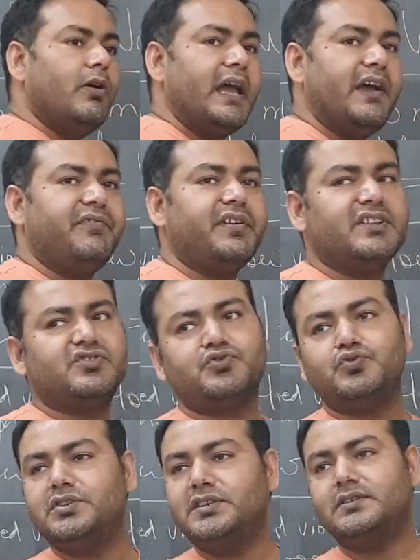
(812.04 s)
average
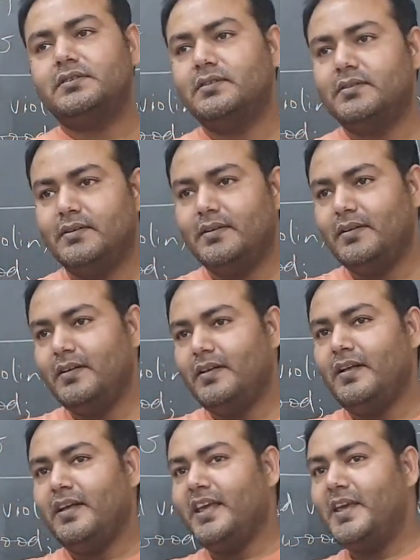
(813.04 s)
student.
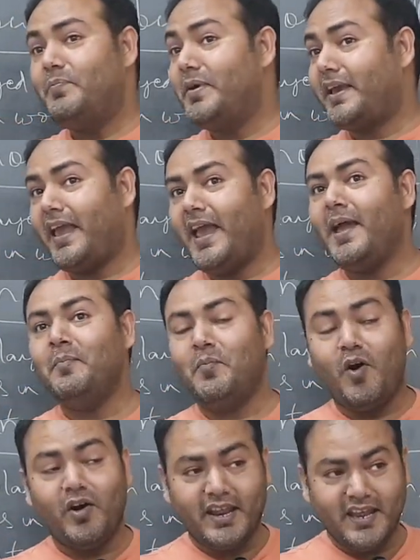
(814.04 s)
He became,
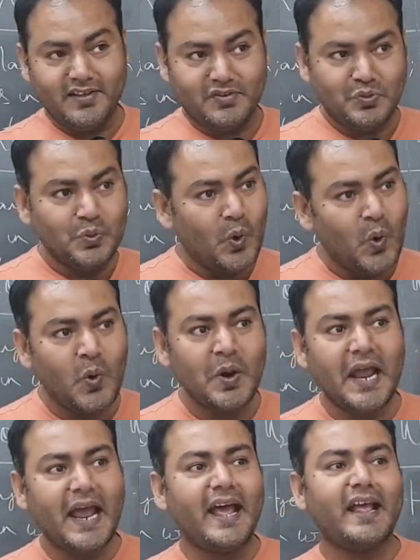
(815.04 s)
or he is known
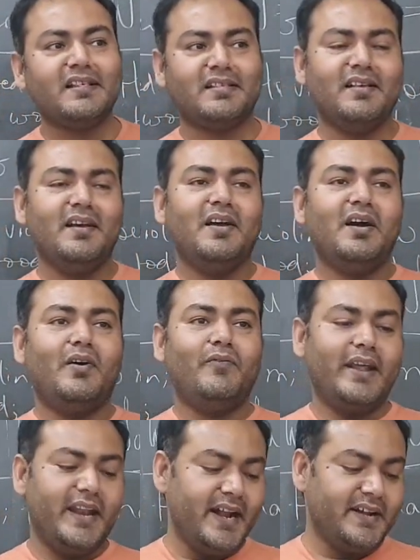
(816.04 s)
as, a
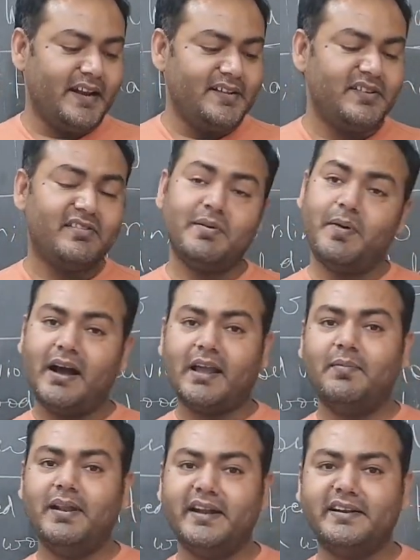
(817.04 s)
very intelligent,
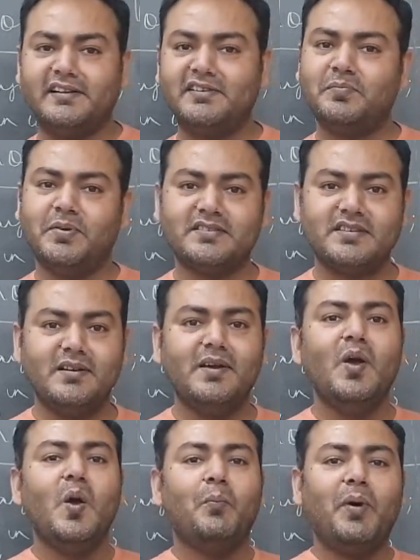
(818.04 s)
remarkably intelligent person,
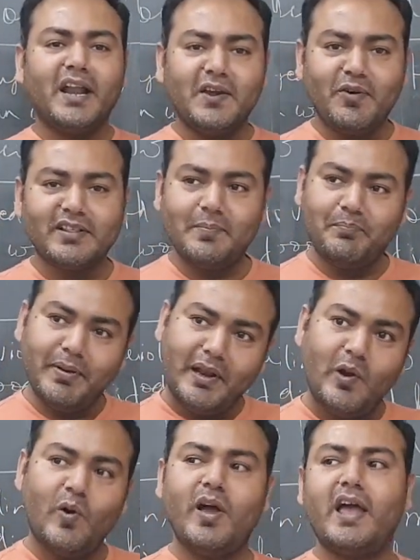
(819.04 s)
but he was a
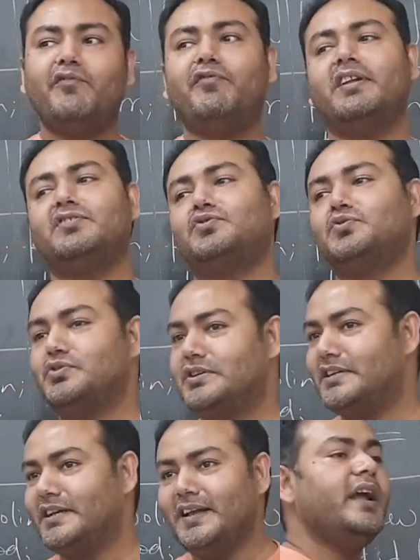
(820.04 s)
below average student.
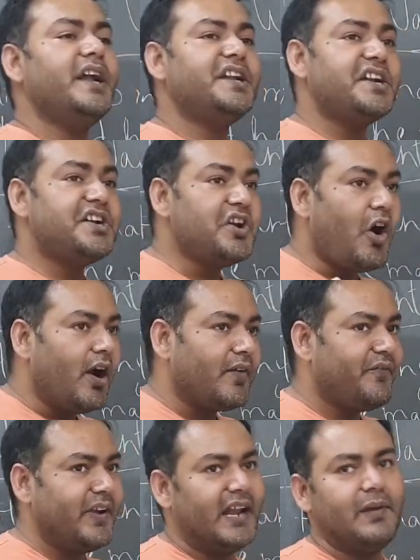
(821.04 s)
He did not fail